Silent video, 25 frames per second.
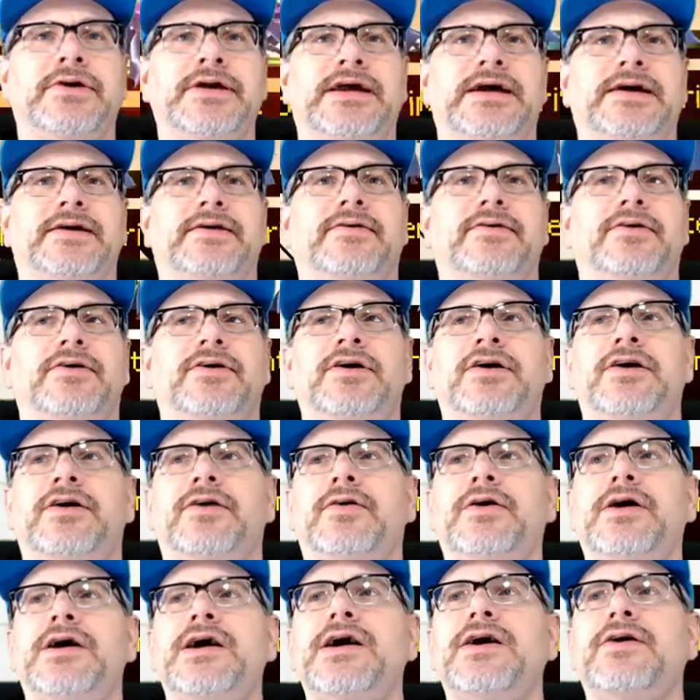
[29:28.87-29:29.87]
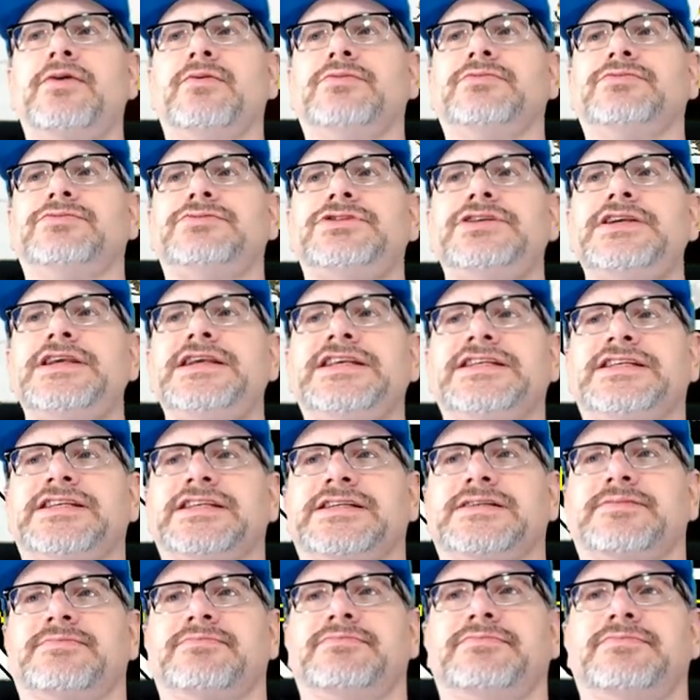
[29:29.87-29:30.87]
Oh, yeah. Oh, oh,
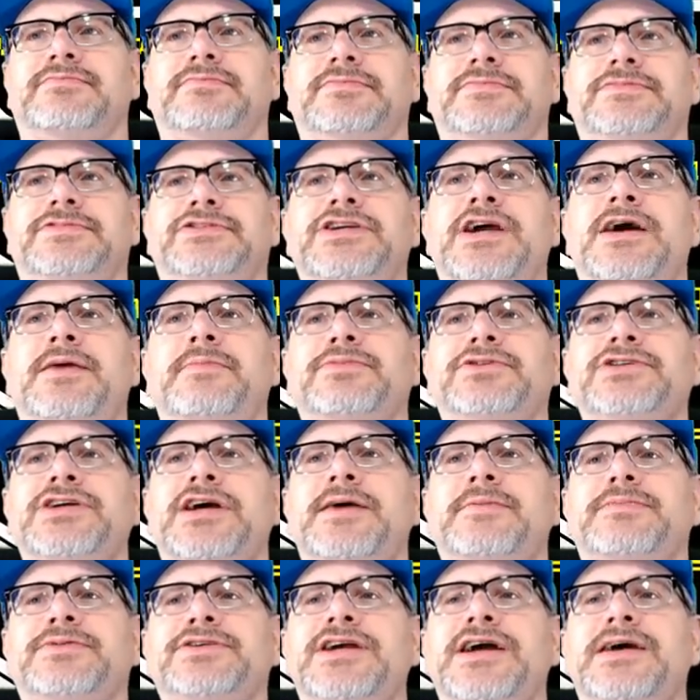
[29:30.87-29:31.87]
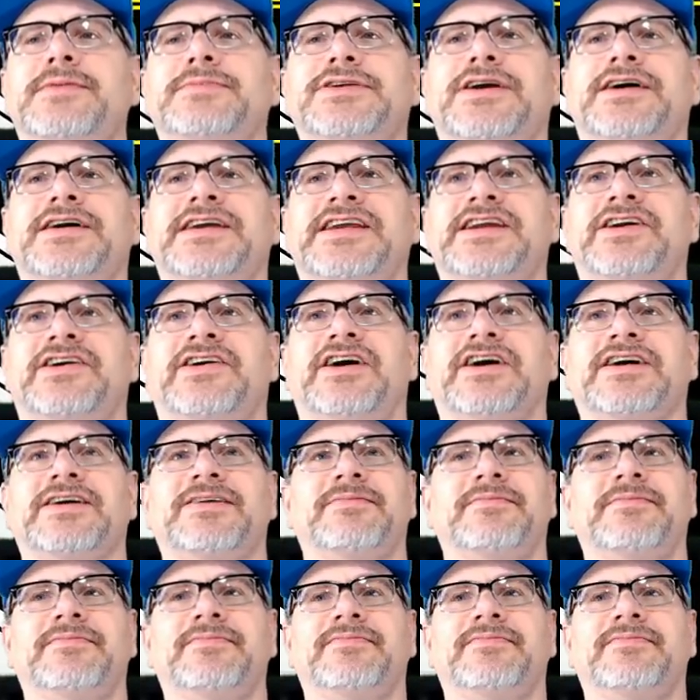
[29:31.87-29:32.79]
Jesus. Jump, jump, jump, Donkey Kong.